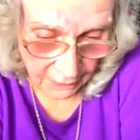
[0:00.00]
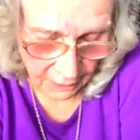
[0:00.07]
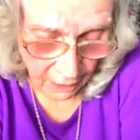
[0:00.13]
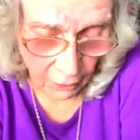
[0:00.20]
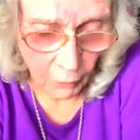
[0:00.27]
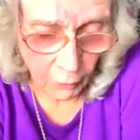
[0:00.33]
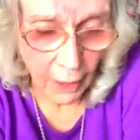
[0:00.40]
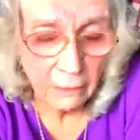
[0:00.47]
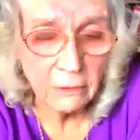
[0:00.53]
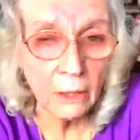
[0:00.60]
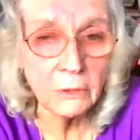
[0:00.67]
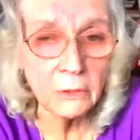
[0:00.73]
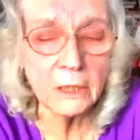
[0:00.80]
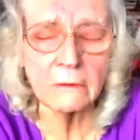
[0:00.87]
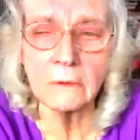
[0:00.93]
I
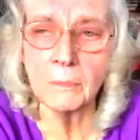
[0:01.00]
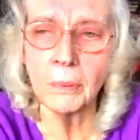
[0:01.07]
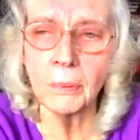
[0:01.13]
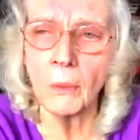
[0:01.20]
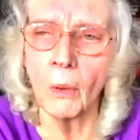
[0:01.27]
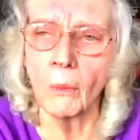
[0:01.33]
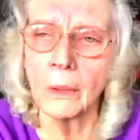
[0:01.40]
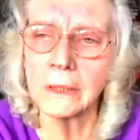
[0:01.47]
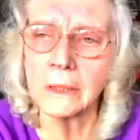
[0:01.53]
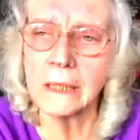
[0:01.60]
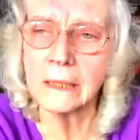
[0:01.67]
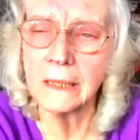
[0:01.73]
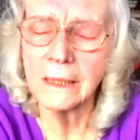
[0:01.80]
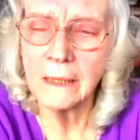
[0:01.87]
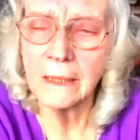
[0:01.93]
wrote a report
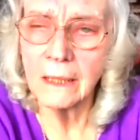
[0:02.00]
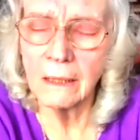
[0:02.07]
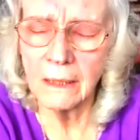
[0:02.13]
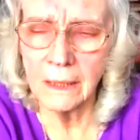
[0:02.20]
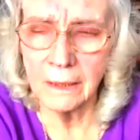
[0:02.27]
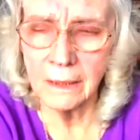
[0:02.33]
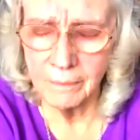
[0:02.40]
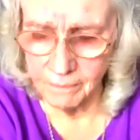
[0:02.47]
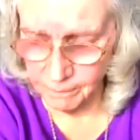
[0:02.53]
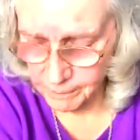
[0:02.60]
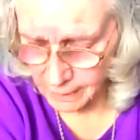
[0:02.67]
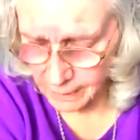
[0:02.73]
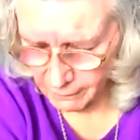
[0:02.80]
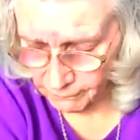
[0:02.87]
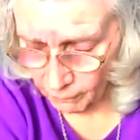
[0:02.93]

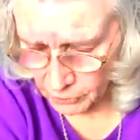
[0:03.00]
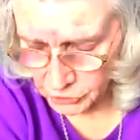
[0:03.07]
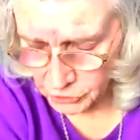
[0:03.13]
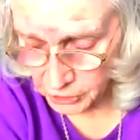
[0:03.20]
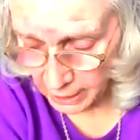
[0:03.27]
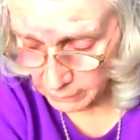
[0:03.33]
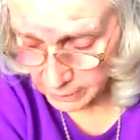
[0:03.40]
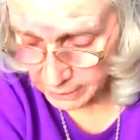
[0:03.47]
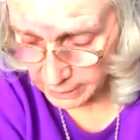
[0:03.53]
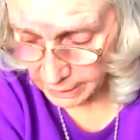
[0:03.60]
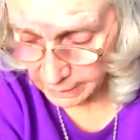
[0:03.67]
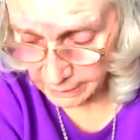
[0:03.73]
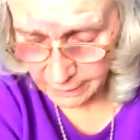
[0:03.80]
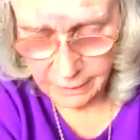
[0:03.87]
for Shelter,